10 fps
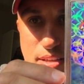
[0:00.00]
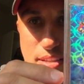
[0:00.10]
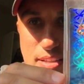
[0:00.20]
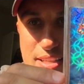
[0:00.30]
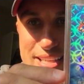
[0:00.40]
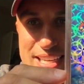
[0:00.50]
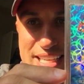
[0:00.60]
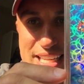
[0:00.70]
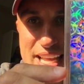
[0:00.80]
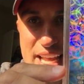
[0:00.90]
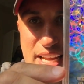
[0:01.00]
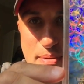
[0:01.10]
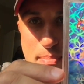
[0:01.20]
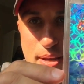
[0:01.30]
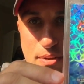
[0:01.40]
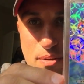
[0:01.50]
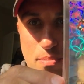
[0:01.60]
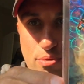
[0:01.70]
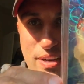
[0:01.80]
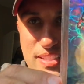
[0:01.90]
It's the
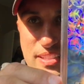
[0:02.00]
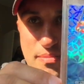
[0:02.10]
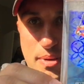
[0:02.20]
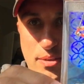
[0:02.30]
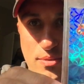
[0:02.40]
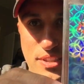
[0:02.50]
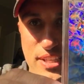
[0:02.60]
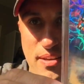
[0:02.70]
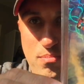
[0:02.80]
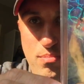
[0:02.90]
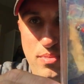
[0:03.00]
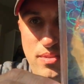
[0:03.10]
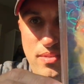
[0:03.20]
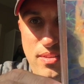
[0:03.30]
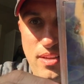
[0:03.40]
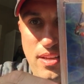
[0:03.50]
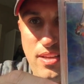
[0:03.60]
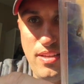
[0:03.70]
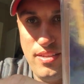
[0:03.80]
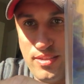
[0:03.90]
98 Precious Metal Gems.
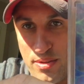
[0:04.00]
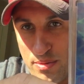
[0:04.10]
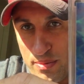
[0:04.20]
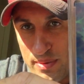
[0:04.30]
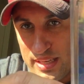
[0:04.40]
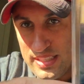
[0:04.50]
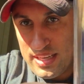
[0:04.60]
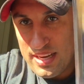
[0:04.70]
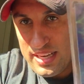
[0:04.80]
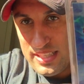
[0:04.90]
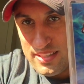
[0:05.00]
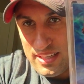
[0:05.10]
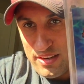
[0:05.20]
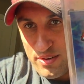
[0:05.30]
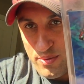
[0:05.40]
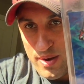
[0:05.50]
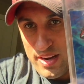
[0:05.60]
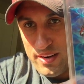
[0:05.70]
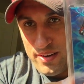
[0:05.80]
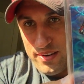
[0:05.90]
So he's like
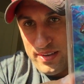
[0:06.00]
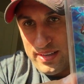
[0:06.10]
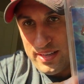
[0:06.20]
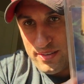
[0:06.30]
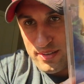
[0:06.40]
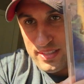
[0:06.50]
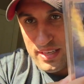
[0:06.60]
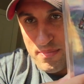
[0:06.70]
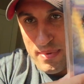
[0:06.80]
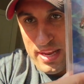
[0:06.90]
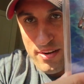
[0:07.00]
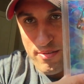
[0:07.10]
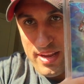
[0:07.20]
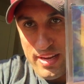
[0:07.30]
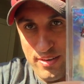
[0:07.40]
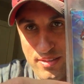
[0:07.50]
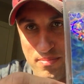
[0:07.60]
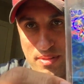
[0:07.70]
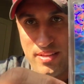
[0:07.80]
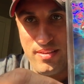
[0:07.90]
underwater, and that looks like a manta ray or
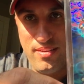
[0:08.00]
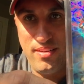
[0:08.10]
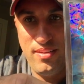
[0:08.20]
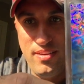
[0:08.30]
something.